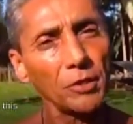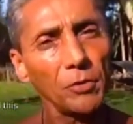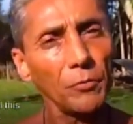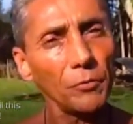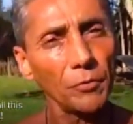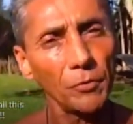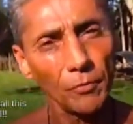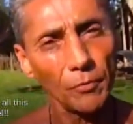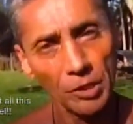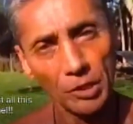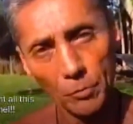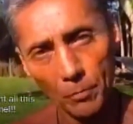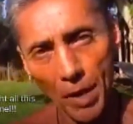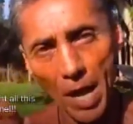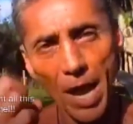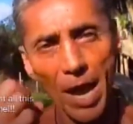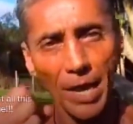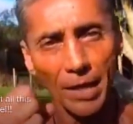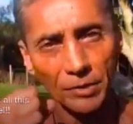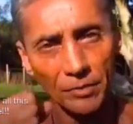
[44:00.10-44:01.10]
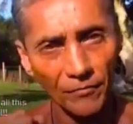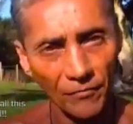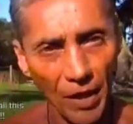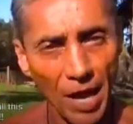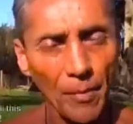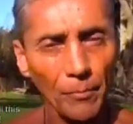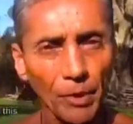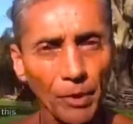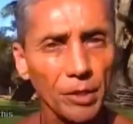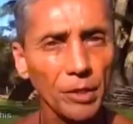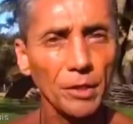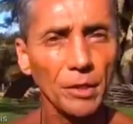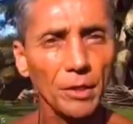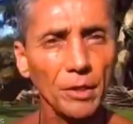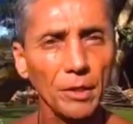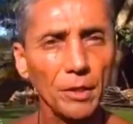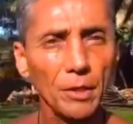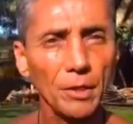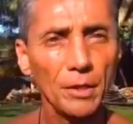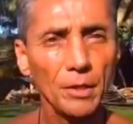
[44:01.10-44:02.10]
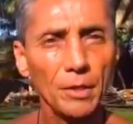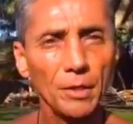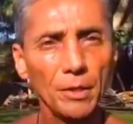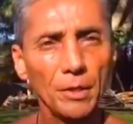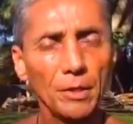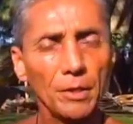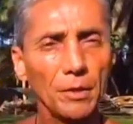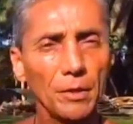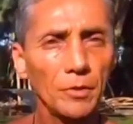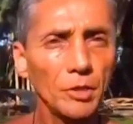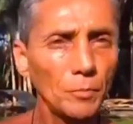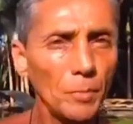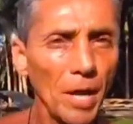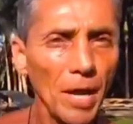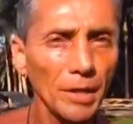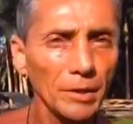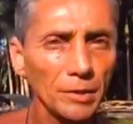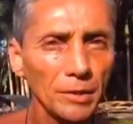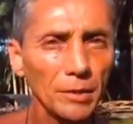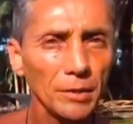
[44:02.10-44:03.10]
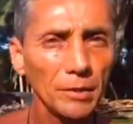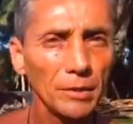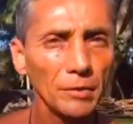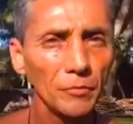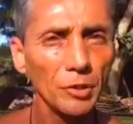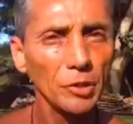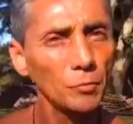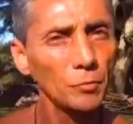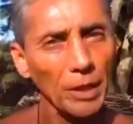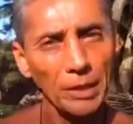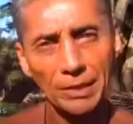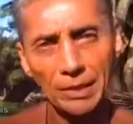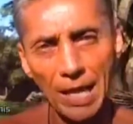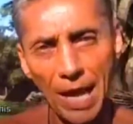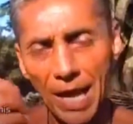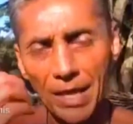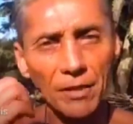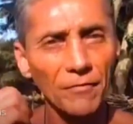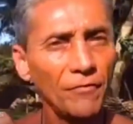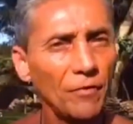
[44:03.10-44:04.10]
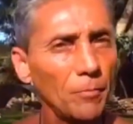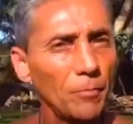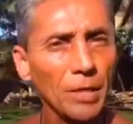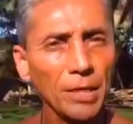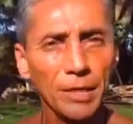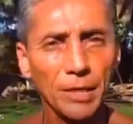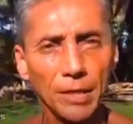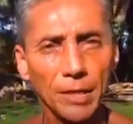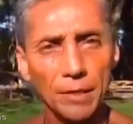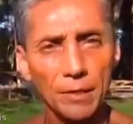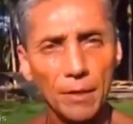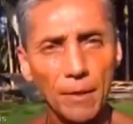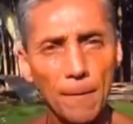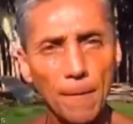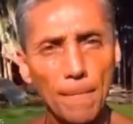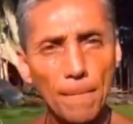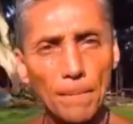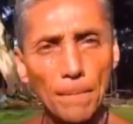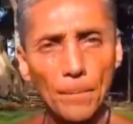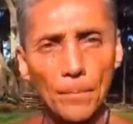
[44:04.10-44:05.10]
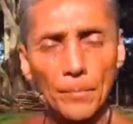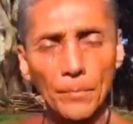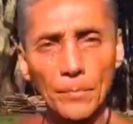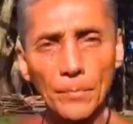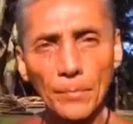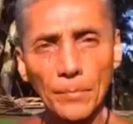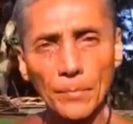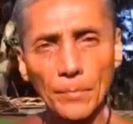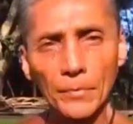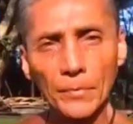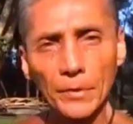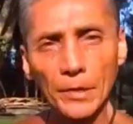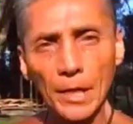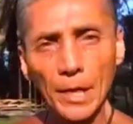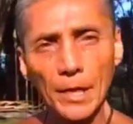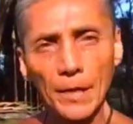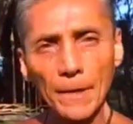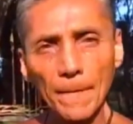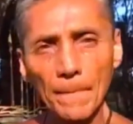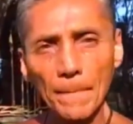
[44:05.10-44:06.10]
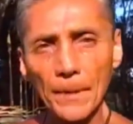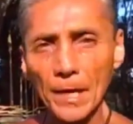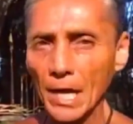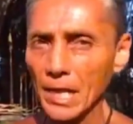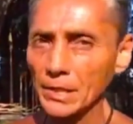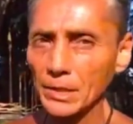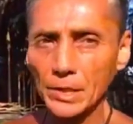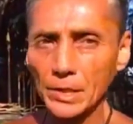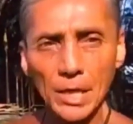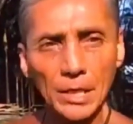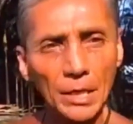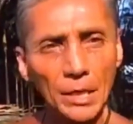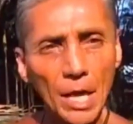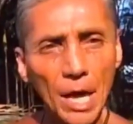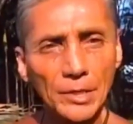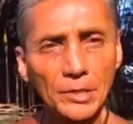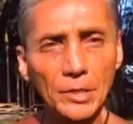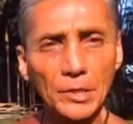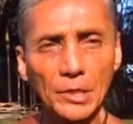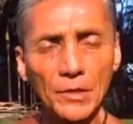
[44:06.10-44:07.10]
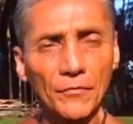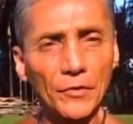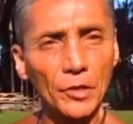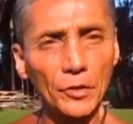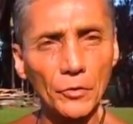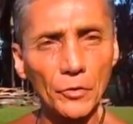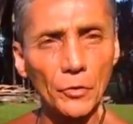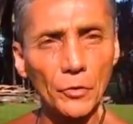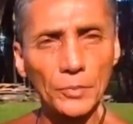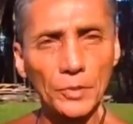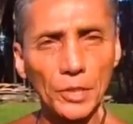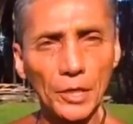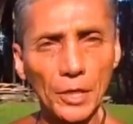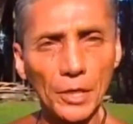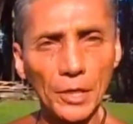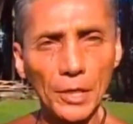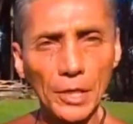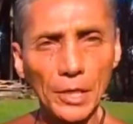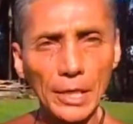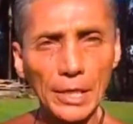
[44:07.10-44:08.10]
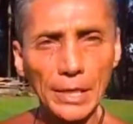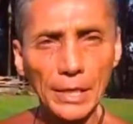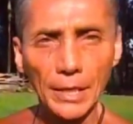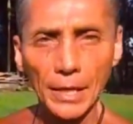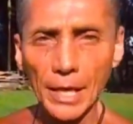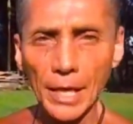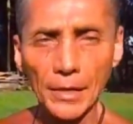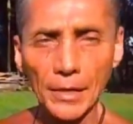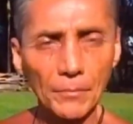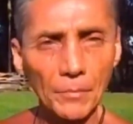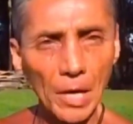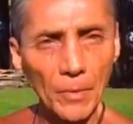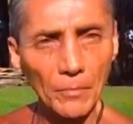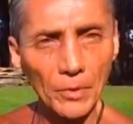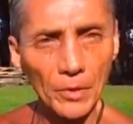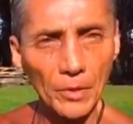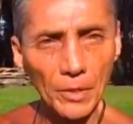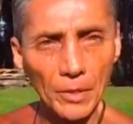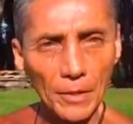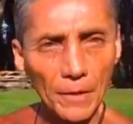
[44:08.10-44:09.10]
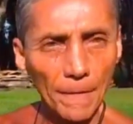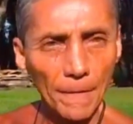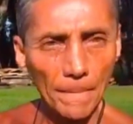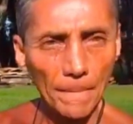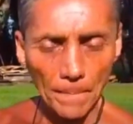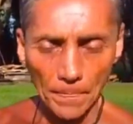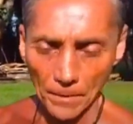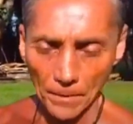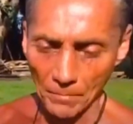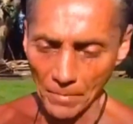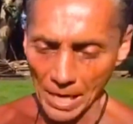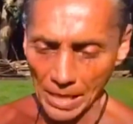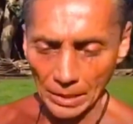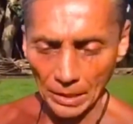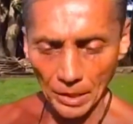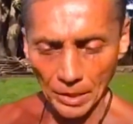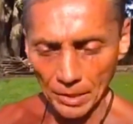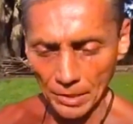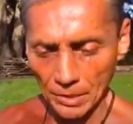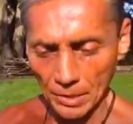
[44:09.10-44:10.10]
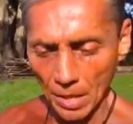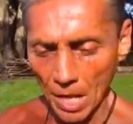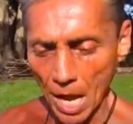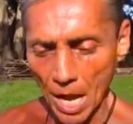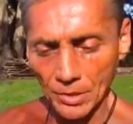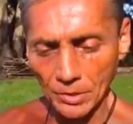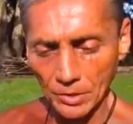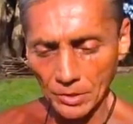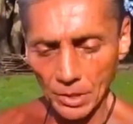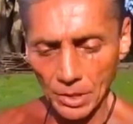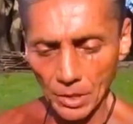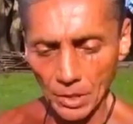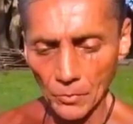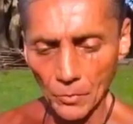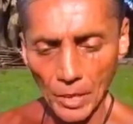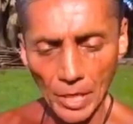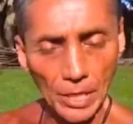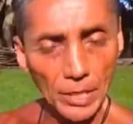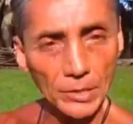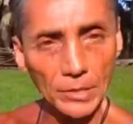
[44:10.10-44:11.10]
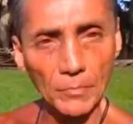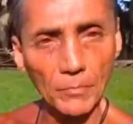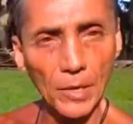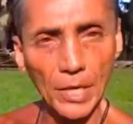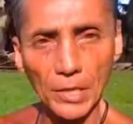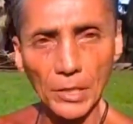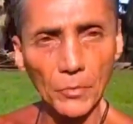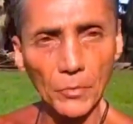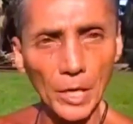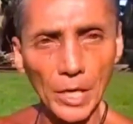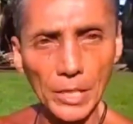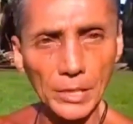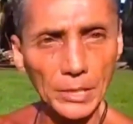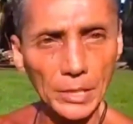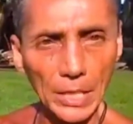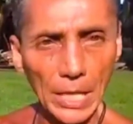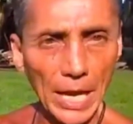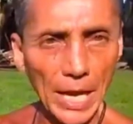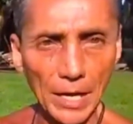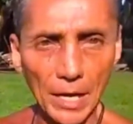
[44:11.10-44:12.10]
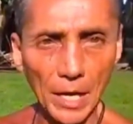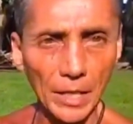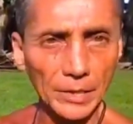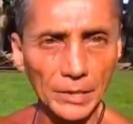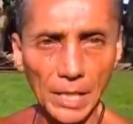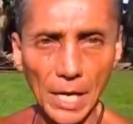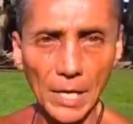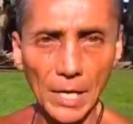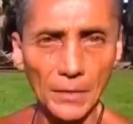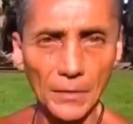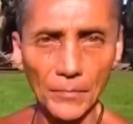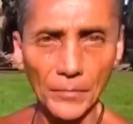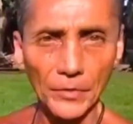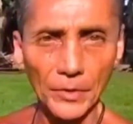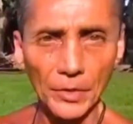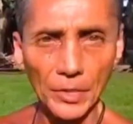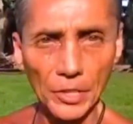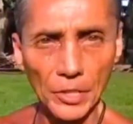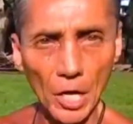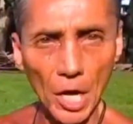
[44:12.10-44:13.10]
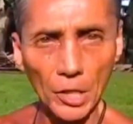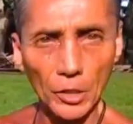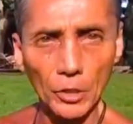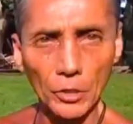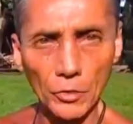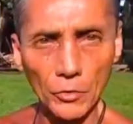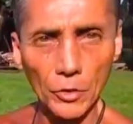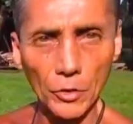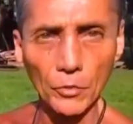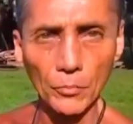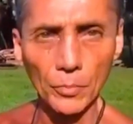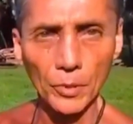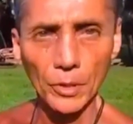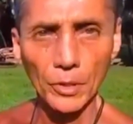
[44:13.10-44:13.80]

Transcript: respect family. Respect respetar la familia. Okay? I study lots of different groups here. And remember, the mainland has lost their ways in many ways. And like I said, the younger group